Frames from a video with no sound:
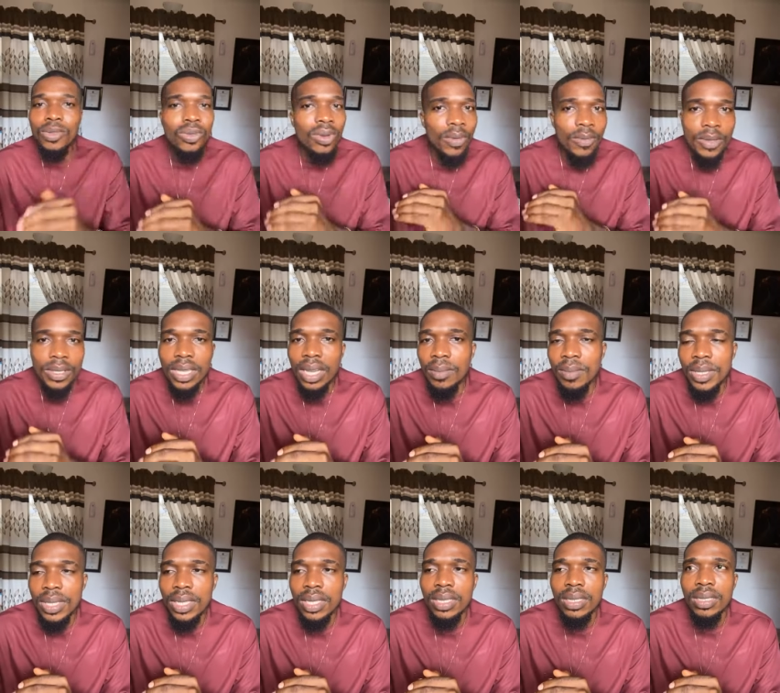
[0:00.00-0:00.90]
times 12 is
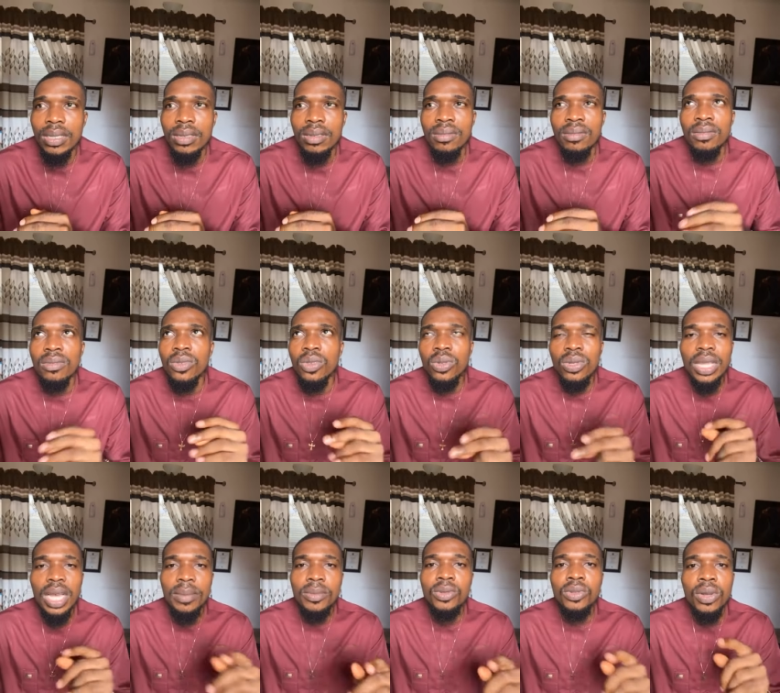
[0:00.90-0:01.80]
how many?
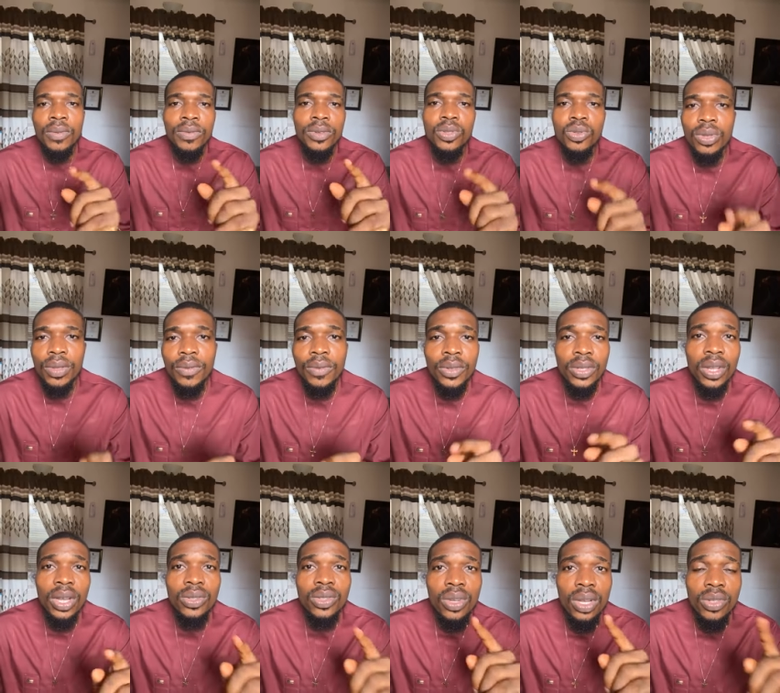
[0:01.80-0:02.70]
2 times 12 is
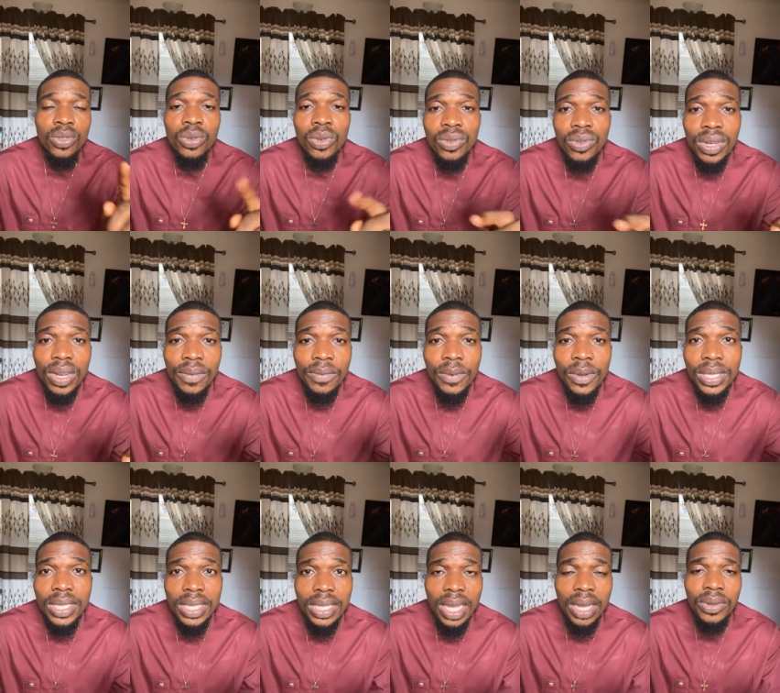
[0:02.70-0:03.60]
24. So
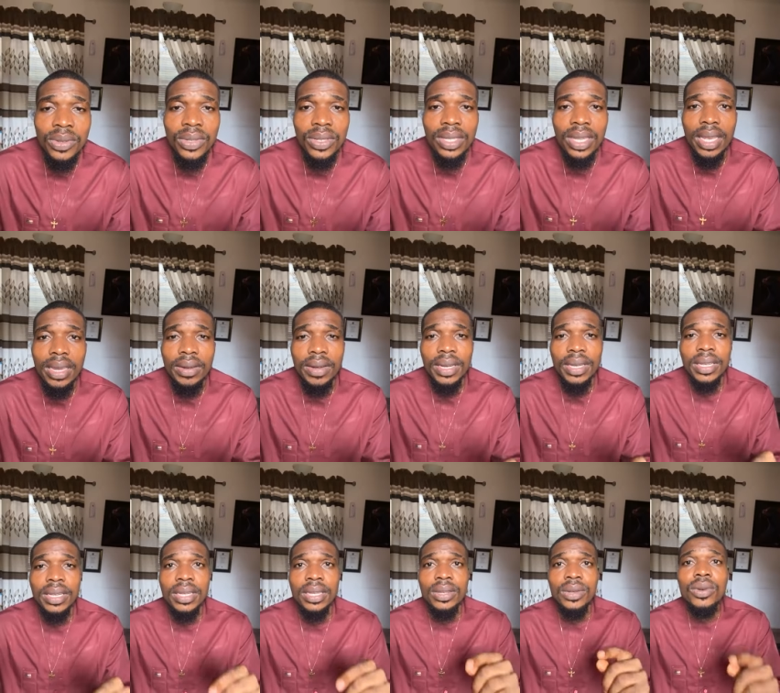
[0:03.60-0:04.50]
240,000
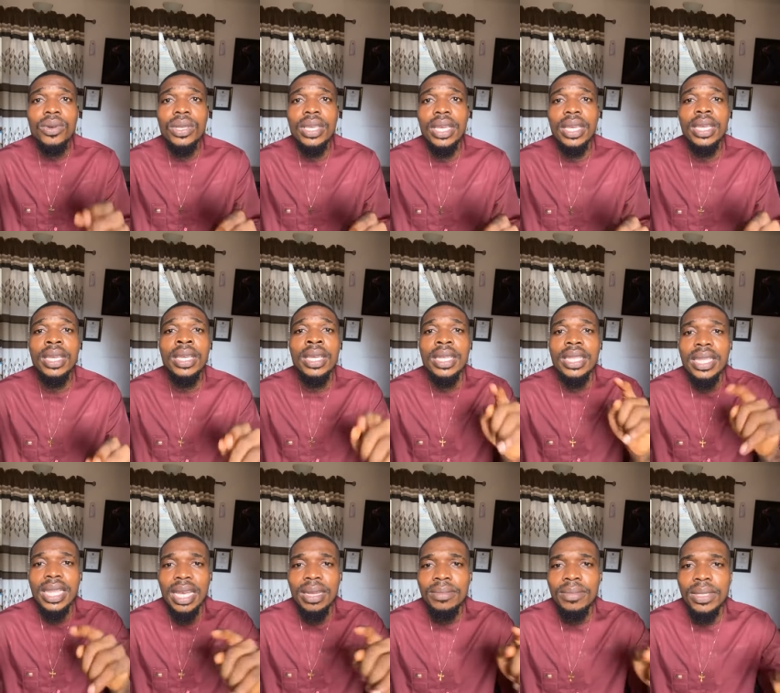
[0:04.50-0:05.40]
naira. Okay,
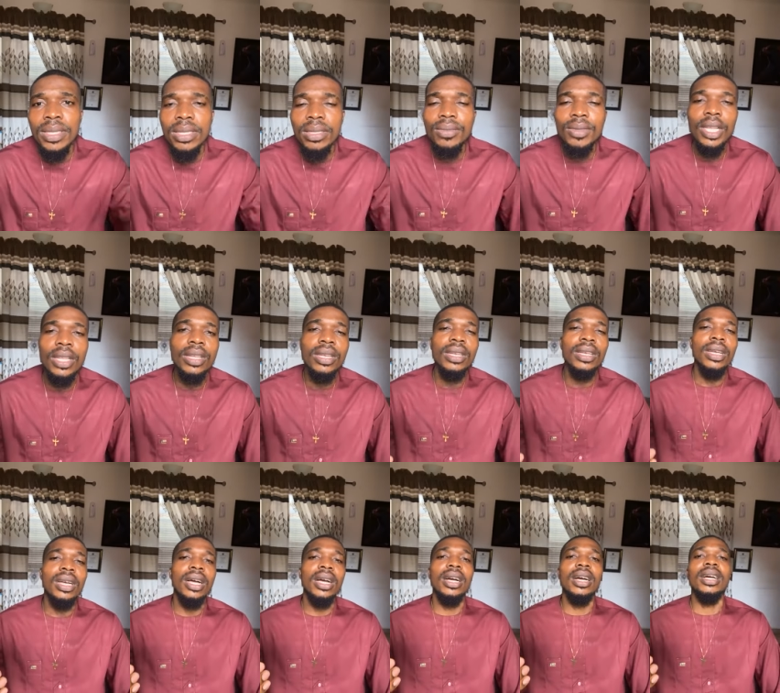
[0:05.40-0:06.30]
times
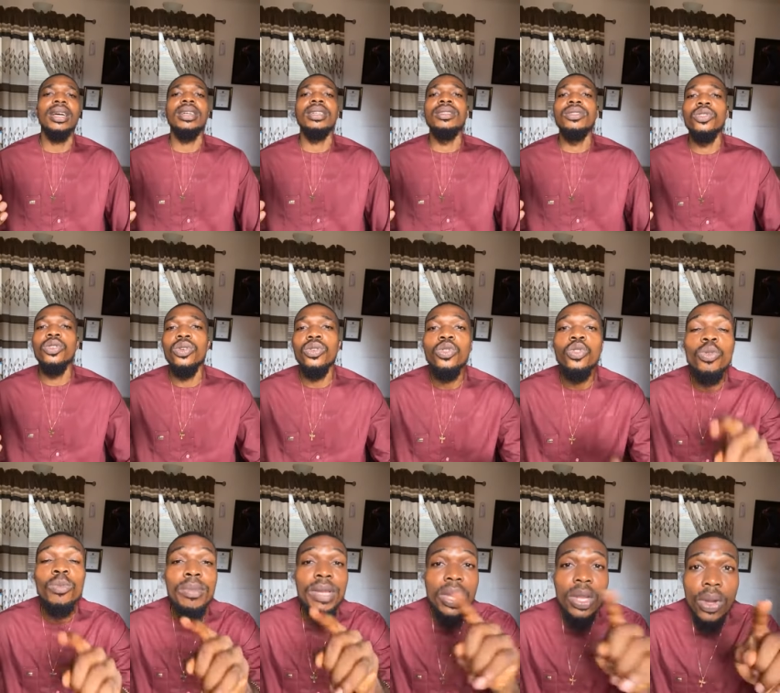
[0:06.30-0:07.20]

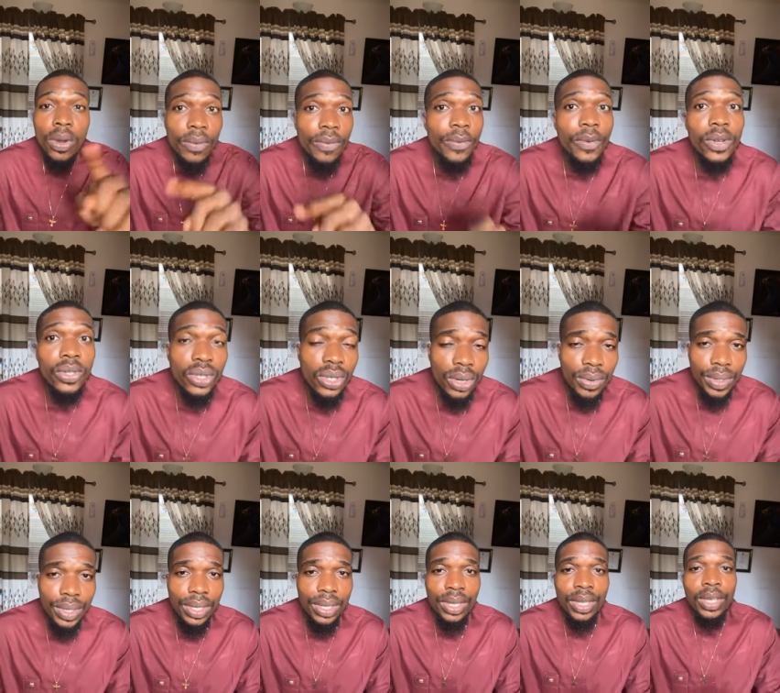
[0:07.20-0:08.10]
2 million for
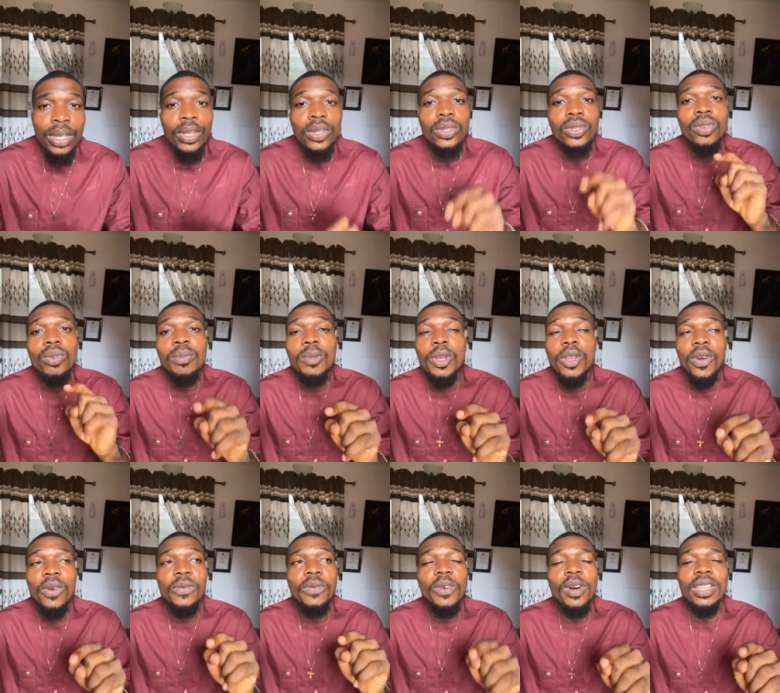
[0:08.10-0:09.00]
2
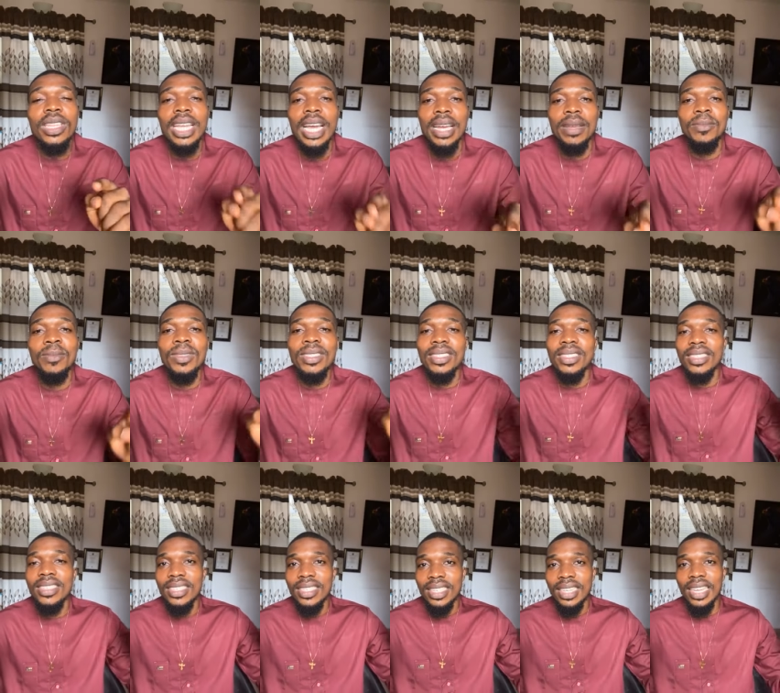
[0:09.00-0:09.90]
million 4
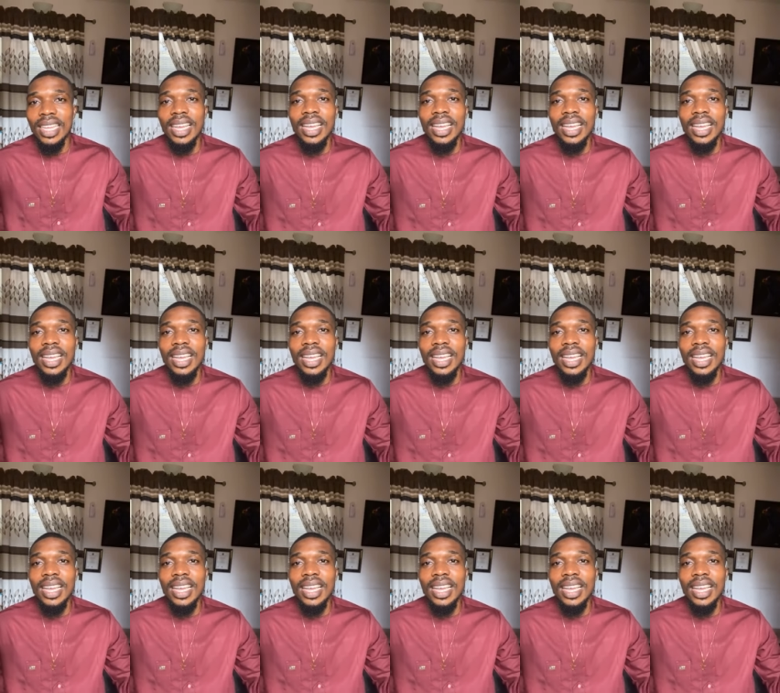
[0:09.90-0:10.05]
times